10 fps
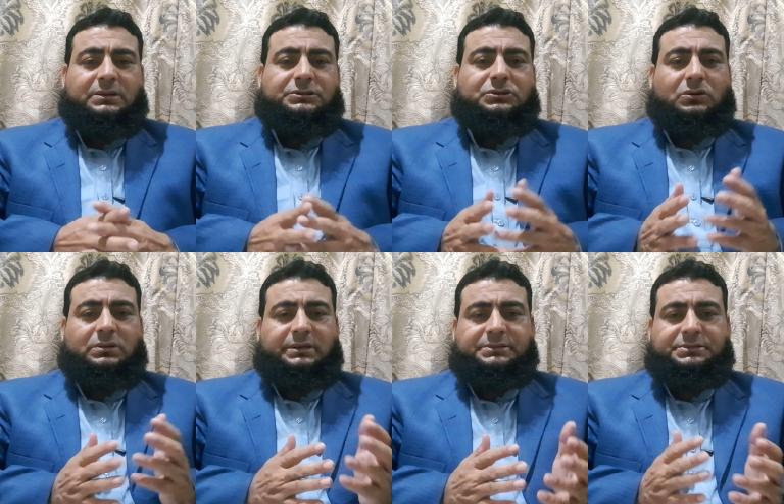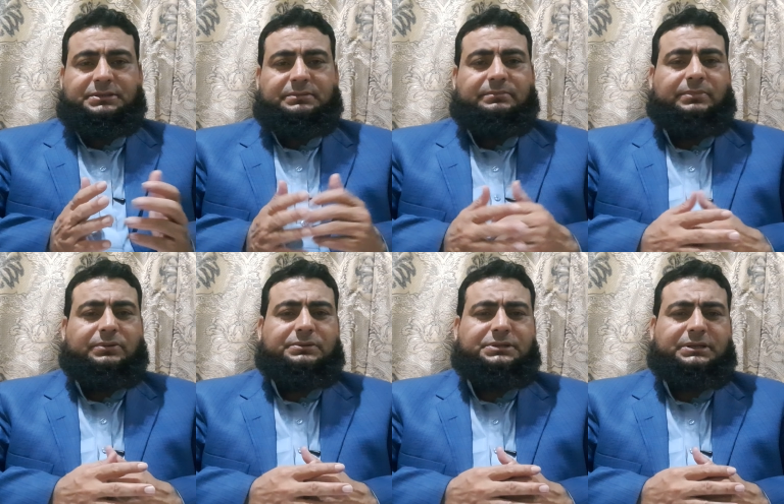Charlotte
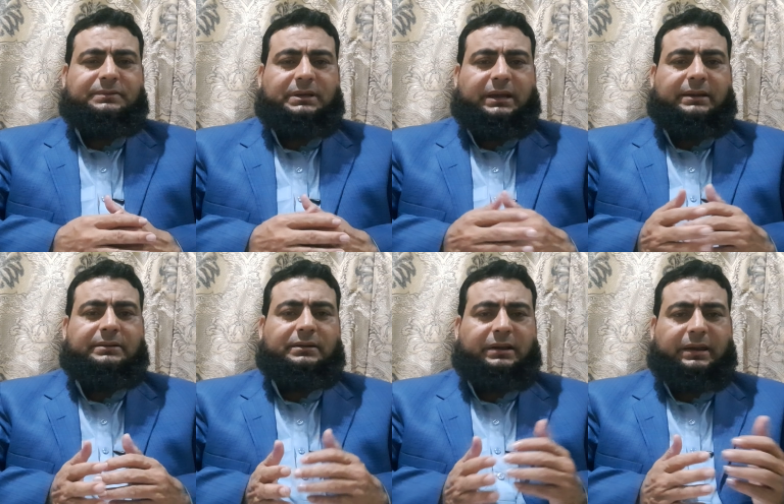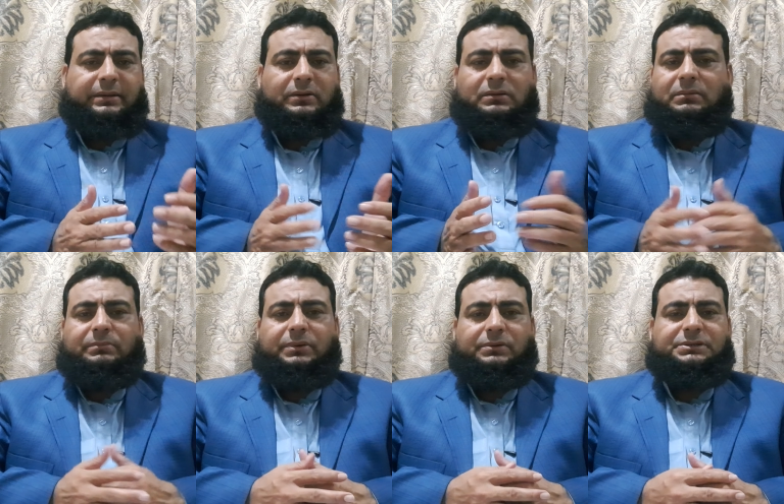Bronte and Anna
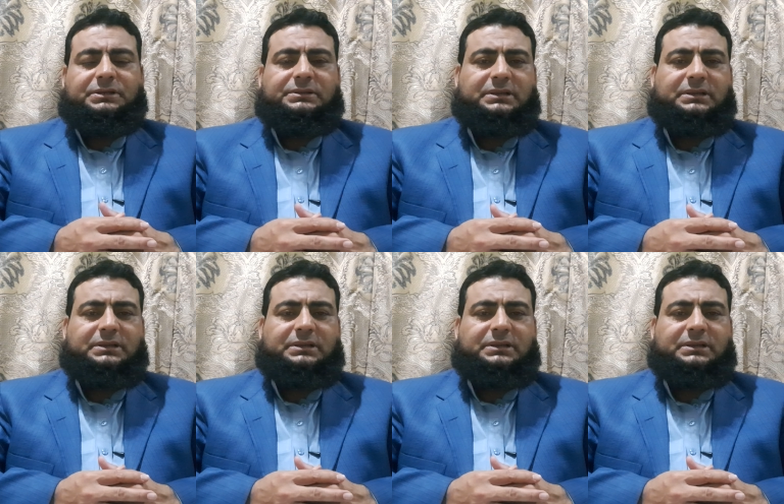Bronte.